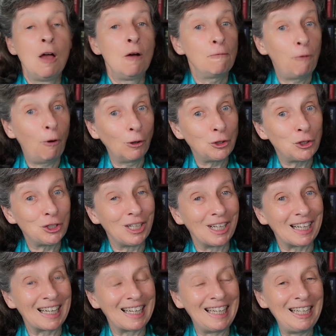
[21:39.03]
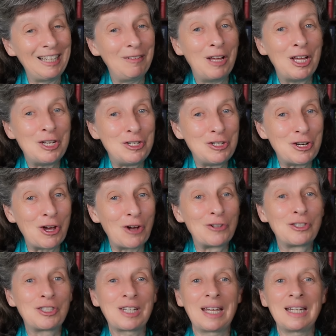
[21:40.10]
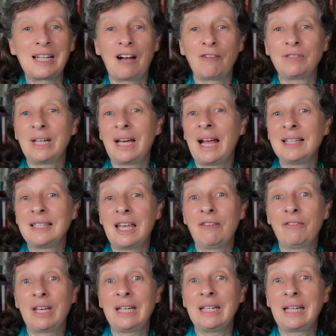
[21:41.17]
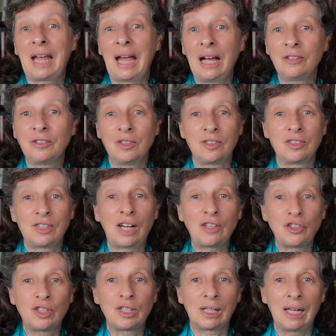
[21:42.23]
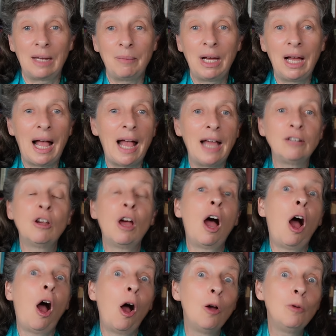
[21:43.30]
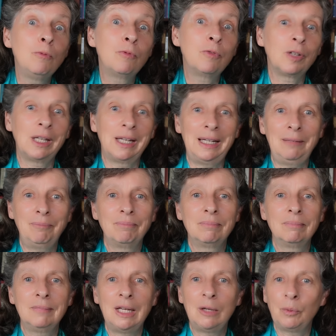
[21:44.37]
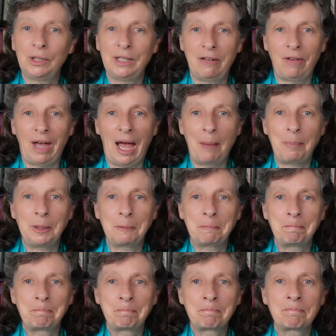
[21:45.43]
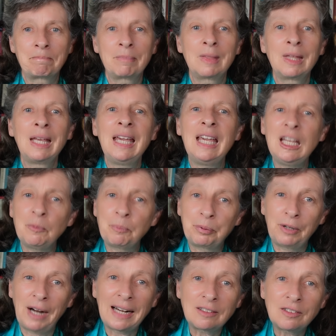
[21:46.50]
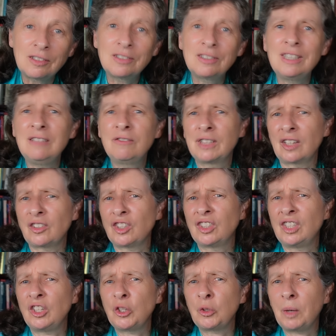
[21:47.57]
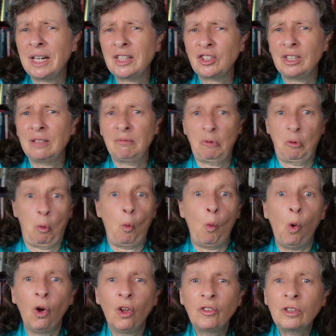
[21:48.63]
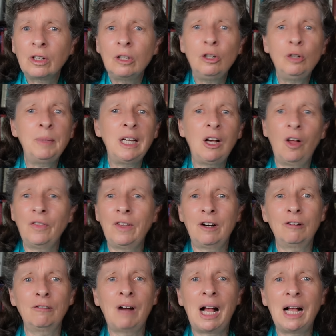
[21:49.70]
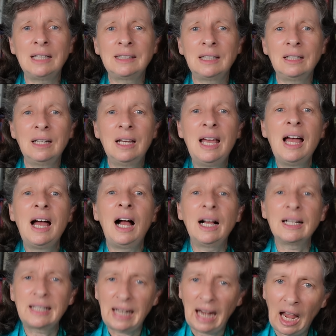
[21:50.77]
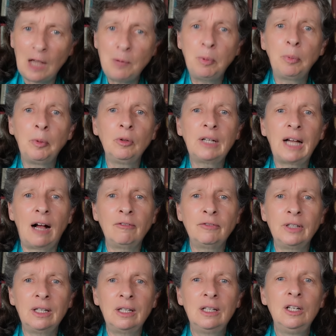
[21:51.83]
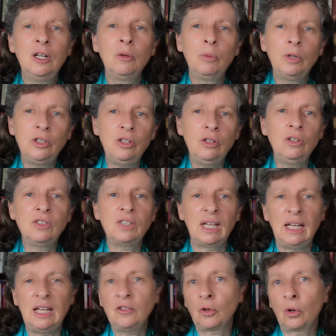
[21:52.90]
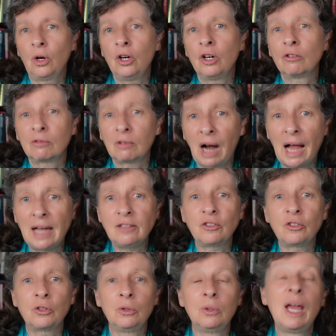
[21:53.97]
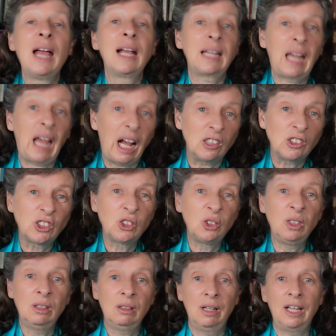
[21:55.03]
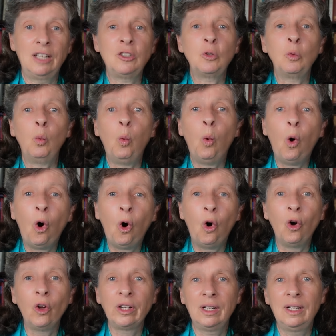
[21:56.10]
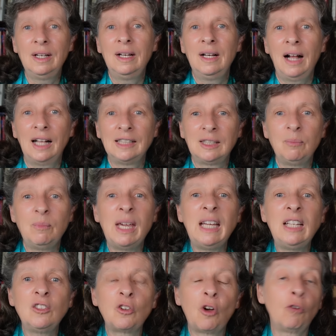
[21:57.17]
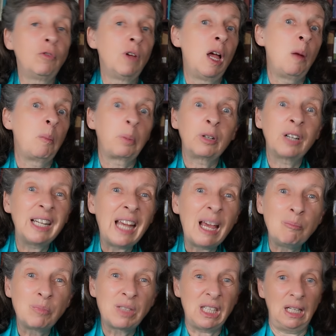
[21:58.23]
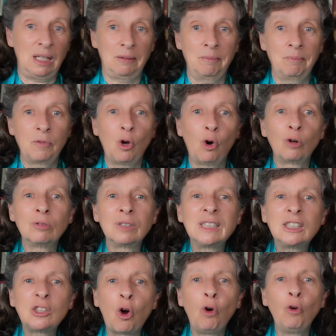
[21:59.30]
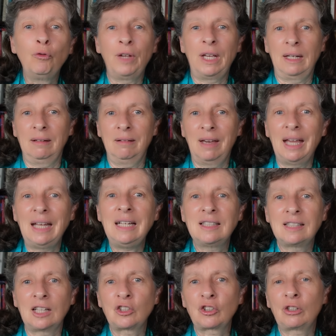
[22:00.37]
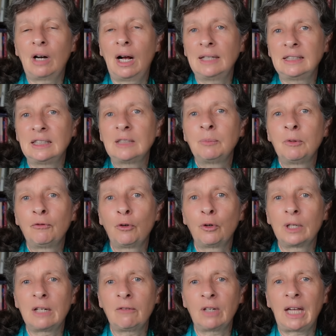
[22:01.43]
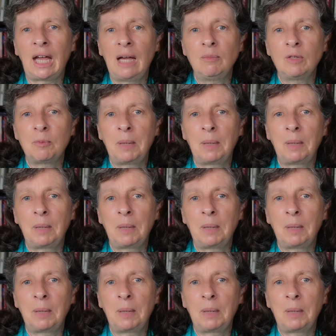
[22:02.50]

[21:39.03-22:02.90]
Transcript: Fortunately, no state governor has ever encountered such a dilemma, and hopefully it will never happen. In practice, if such a situation was looming on the horizon, a capable governor would use his or her right to counsel and to warn as a means of preempting or resolving any such crisis before it ever came to